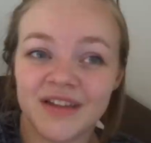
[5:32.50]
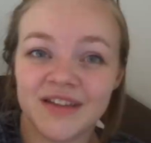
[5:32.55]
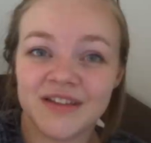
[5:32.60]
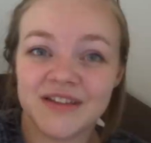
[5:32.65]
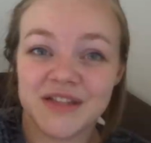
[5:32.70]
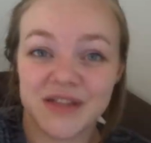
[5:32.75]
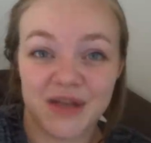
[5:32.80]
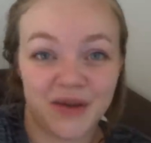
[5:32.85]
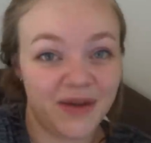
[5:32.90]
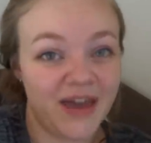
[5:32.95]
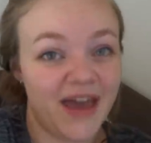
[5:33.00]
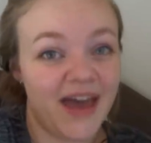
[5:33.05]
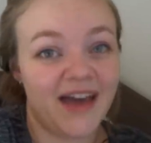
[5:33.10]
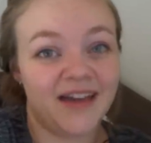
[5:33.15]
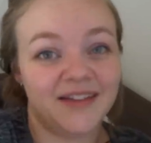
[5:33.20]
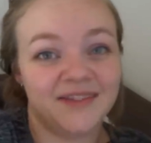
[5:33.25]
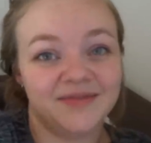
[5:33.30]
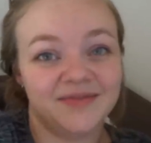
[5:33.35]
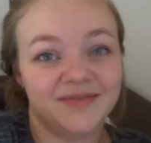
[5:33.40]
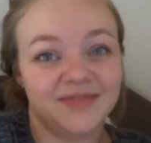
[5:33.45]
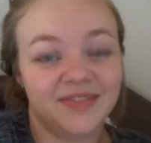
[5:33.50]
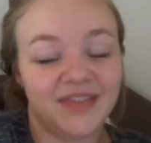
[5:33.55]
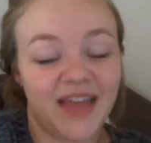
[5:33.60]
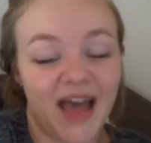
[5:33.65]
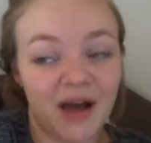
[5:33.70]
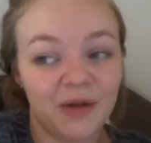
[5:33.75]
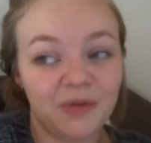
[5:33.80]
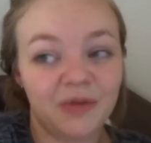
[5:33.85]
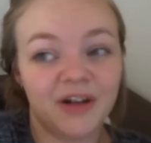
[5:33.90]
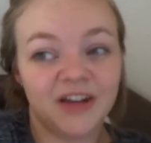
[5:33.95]
So yeah,
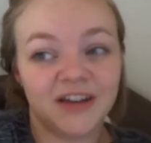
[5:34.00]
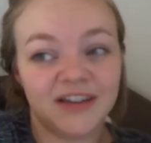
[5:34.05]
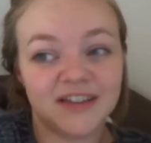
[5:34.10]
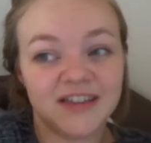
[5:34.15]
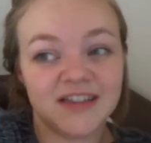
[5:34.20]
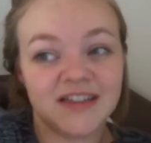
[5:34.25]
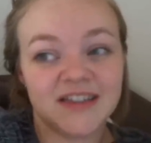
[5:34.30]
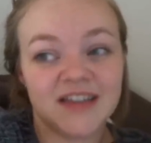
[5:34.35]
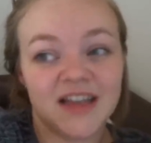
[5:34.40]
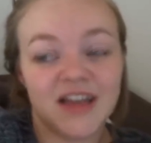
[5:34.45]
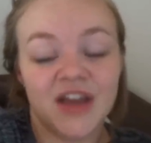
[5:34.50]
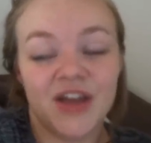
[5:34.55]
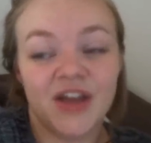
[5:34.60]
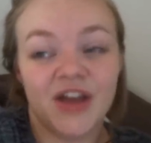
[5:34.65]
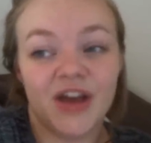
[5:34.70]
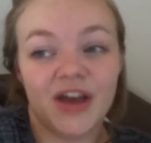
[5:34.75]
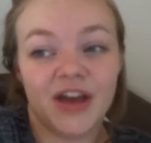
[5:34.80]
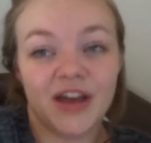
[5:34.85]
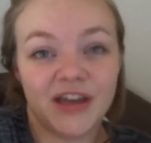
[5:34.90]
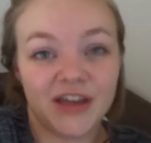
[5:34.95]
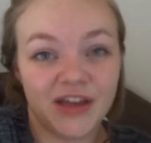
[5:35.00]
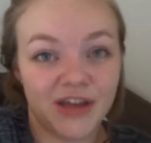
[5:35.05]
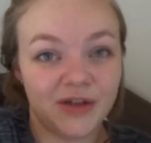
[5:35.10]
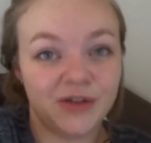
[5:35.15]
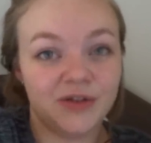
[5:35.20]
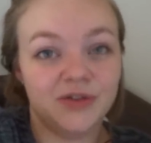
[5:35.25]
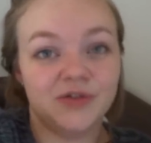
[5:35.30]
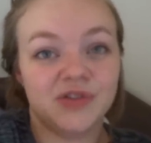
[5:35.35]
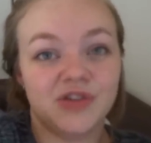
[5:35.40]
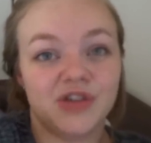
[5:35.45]
that was a
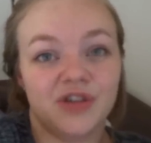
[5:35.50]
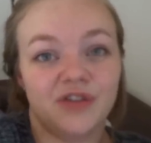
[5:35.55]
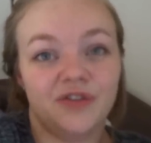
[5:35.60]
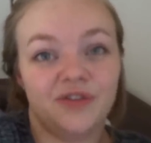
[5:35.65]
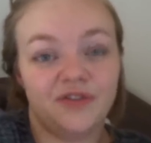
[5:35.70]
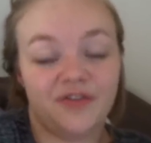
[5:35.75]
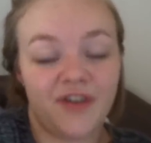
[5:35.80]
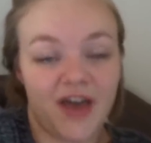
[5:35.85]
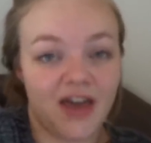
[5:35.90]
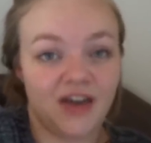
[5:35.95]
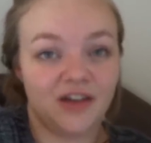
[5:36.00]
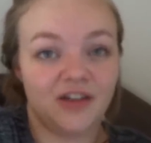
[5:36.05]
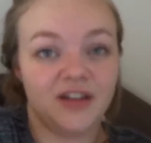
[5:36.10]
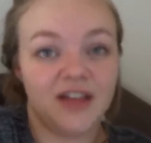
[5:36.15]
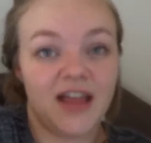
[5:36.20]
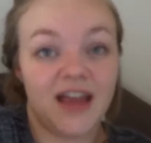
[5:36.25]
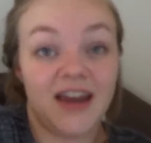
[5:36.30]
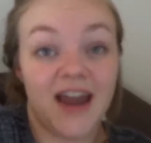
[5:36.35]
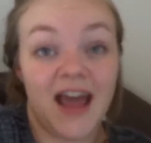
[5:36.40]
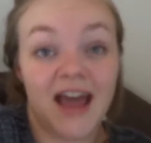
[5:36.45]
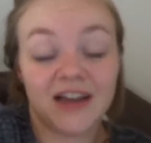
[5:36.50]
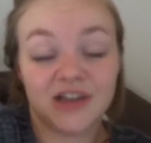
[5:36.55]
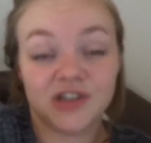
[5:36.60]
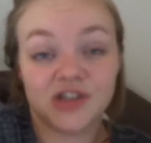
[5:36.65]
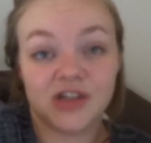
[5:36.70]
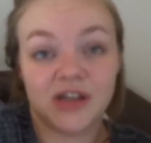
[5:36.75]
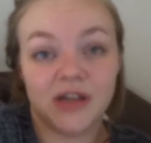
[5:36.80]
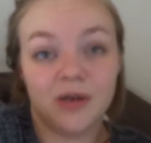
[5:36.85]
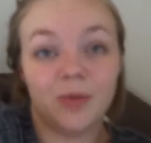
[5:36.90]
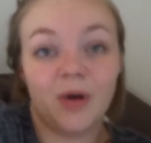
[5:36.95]
huge fail. And
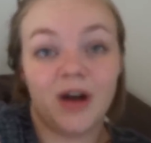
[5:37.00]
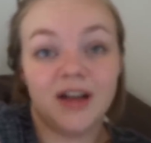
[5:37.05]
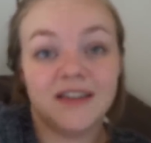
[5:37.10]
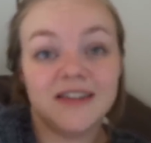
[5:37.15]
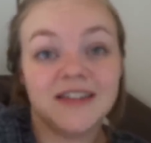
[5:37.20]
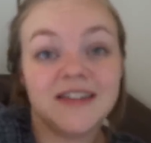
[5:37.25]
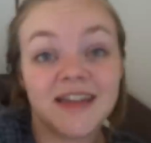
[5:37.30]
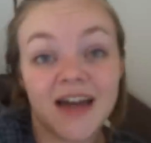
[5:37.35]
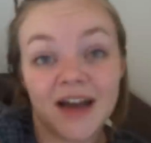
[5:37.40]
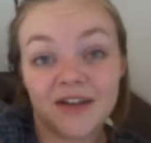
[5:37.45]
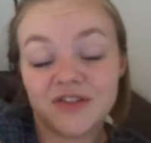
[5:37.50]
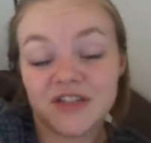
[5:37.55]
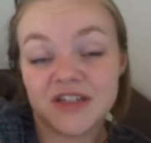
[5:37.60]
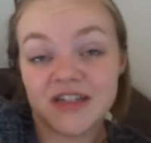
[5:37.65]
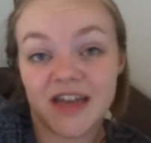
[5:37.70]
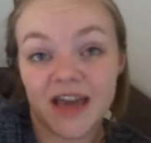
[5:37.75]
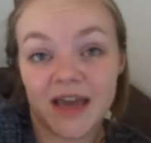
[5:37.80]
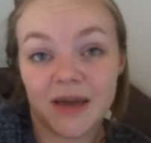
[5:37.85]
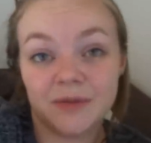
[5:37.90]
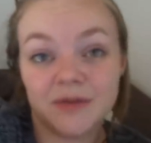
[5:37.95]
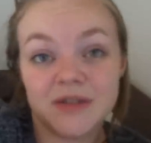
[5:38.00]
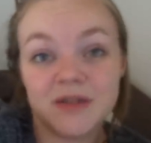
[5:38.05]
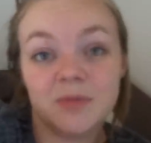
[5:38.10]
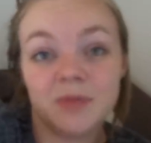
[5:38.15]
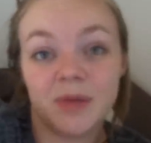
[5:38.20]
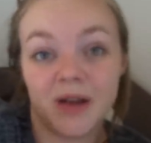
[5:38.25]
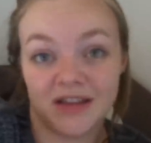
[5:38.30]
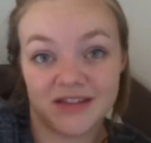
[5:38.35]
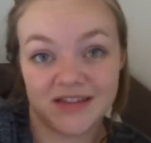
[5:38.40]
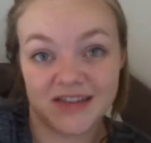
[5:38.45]
actually what I did have today was a
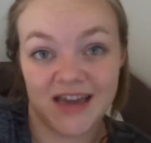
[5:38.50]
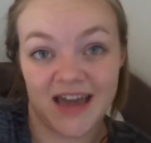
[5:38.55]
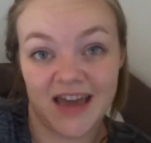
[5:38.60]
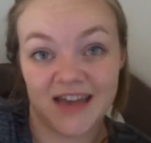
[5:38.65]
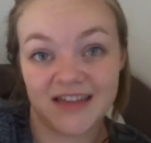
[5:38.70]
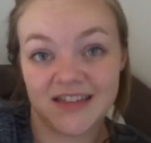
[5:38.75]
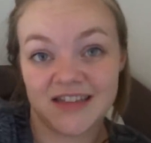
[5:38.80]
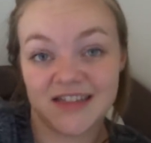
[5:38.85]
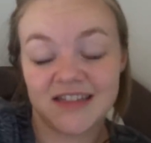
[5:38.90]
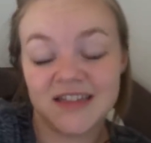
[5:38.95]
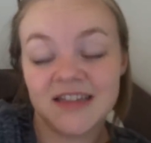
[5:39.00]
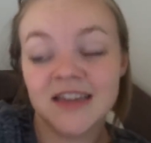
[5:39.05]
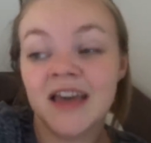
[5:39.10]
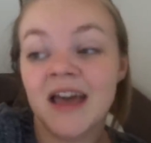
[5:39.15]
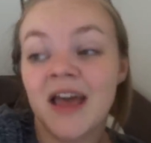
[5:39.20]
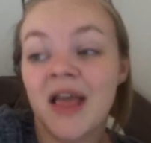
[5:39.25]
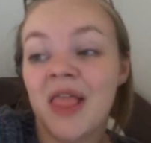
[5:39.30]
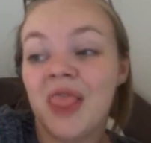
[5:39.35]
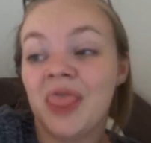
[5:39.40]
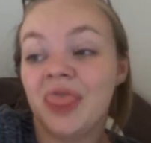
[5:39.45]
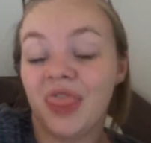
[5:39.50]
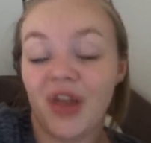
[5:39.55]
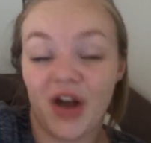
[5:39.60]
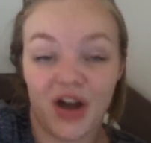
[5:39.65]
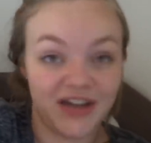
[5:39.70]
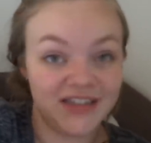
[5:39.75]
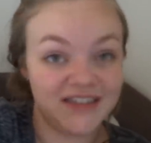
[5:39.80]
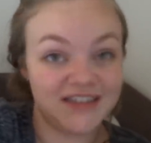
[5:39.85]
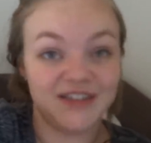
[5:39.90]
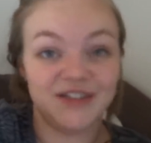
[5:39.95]
blood test that
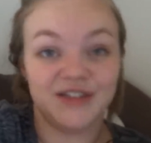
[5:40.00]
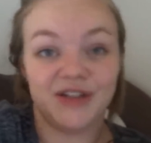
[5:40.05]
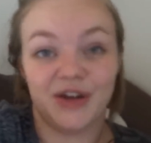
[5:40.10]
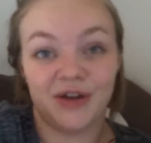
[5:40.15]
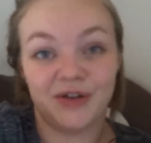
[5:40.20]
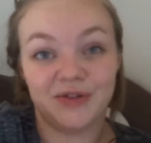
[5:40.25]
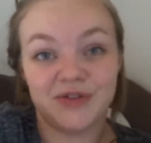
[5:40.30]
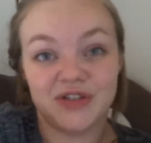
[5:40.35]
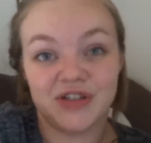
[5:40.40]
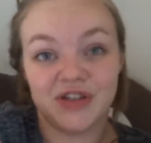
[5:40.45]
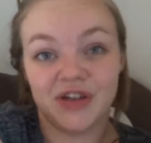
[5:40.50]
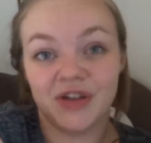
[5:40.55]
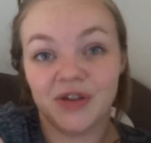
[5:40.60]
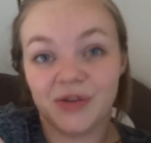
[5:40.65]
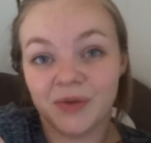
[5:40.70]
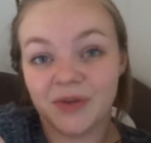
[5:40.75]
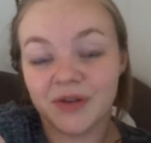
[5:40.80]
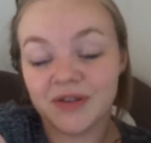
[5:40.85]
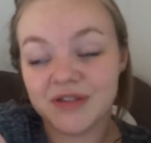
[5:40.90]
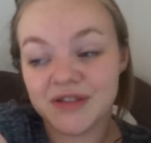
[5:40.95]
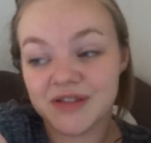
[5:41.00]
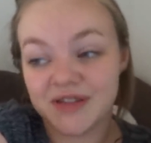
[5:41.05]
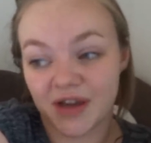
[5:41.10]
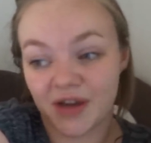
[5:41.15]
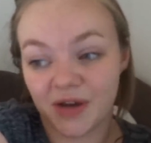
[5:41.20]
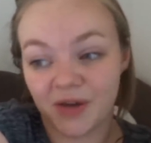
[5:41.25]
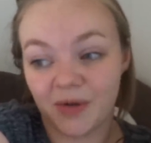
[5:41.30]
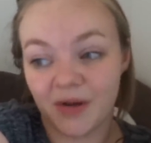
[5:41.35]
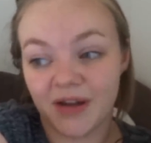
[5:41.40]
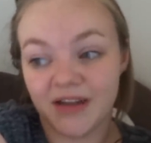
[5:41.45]
I didn't go to.
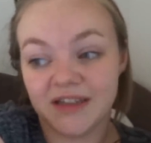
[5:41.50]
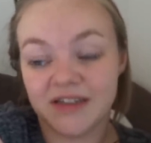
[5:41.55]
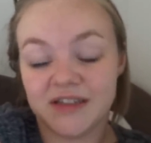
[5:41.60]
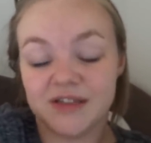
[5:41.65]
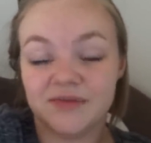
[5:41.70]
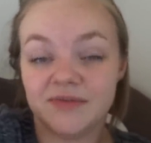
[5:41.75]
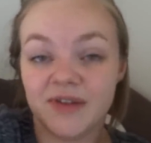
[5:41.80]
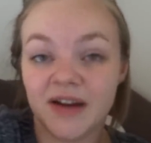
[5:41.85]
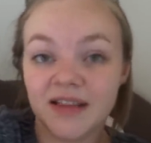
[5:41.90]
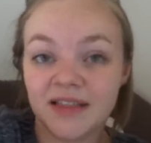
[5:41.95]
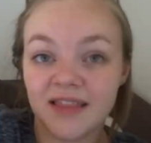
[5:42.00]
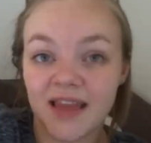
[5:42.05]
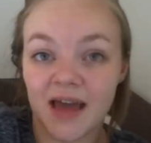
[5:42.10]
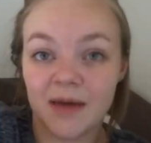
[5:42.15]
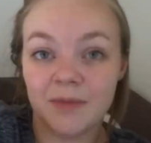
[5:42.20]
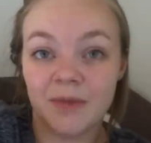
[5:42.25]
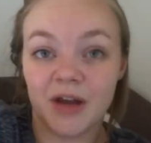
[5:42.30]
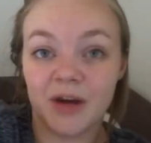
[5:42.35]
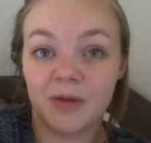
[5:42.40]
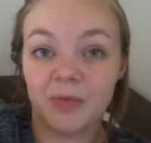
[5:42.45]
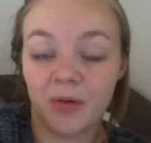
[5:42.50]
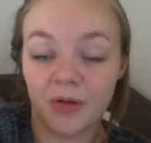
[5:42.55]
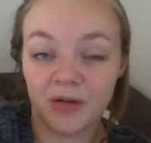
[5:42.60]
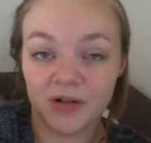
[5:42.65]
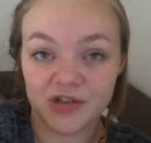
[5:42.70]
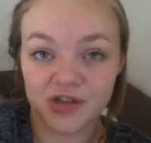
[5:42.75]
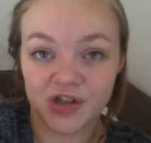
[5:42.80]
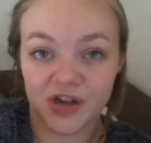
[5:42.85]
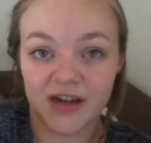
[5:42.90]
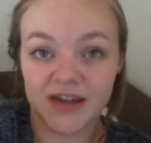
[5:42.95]
So I need to ring them and
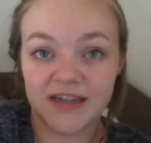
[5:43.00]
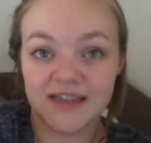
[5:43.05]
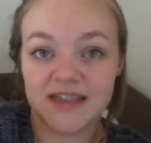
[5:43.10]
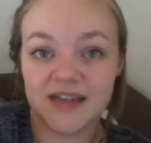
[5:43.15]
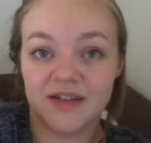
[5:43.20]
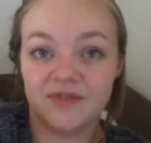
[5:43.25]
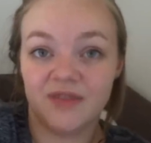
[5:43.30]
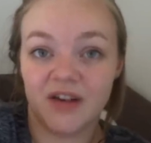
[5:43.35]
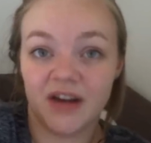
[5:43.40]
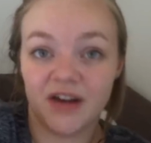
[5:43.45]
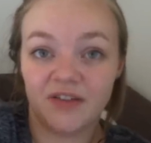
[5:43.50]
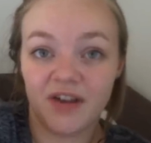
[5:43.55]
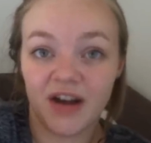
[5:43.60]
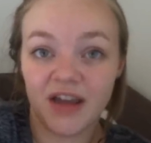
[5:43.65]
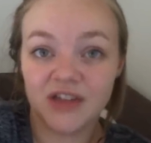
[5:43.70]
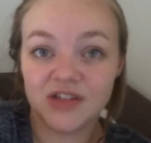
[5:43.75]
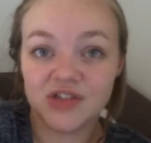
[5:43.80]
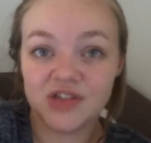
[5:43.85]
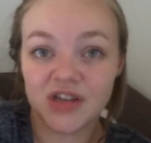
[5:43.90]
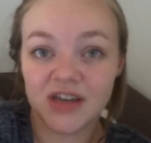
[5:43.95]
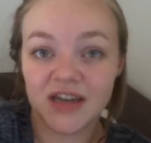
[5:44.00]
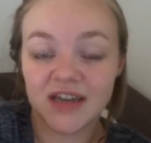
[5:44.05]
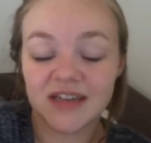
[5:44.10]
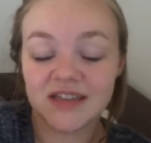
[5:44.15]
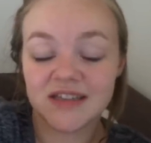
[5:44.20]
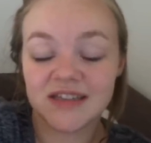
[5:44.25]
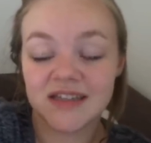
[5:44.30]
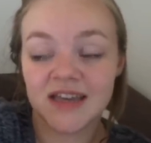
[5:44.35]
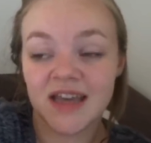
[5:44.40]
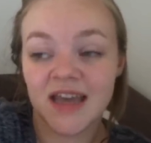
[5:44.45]
apologise and rearrange
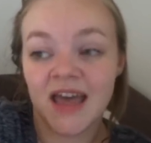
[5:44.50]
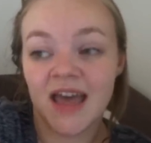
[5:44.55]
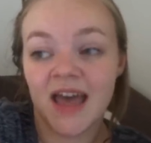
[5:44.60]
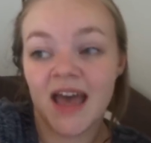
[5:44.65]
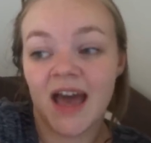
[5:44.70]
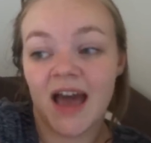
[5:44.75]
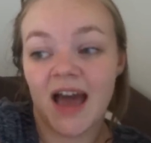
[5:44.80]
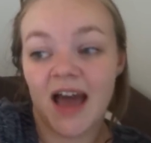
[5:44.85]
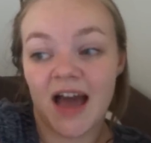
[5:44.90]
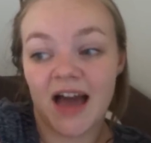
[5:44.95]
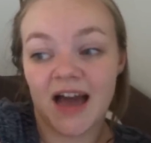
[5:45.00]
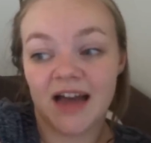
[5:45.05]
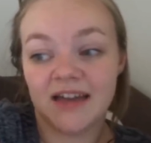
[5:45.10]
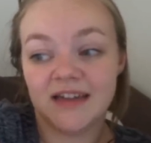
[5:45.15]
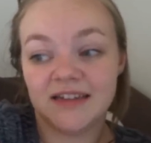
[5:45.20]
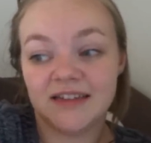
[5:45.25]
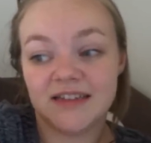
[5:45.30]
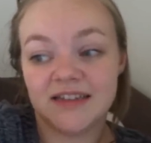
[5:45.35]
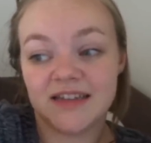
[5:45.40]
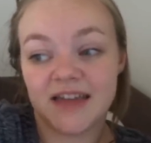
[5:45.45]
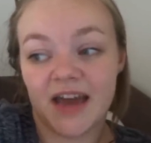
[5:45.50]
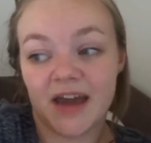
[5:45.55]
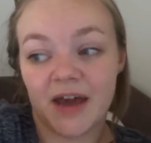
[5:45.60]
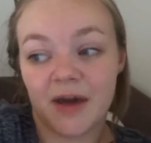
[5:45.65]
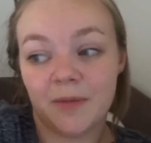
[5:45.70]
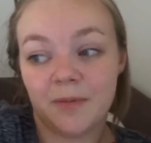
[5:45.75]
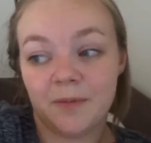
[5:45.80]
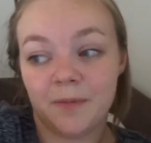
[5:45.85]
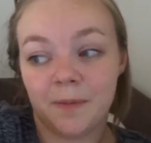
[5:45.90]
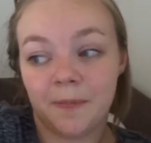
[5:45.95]
it.
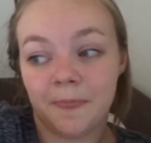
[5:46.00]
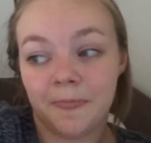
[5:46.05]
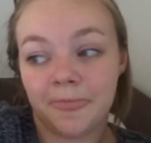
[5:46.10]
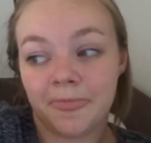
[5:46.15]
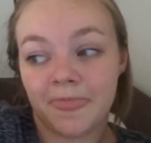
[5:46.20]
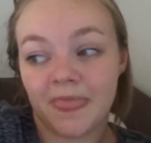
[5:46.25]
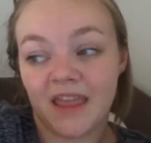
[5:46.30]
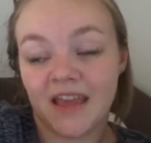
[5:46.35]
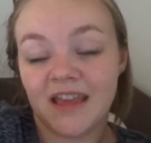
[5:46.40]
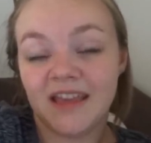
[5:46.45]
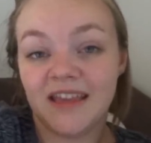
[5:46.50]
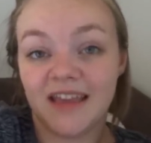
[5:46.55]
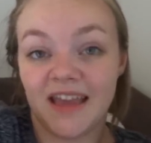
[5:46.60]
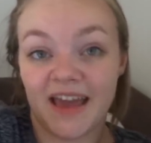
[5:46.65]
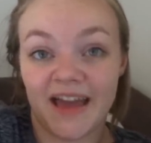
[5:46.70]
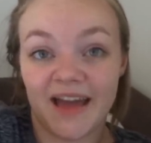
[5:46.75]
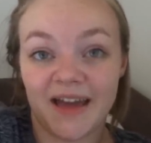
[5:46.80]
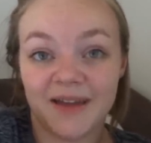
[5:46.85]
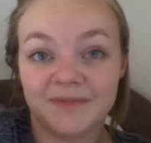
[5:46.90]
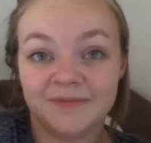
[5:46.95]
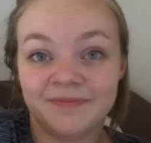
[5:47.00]
And yeah,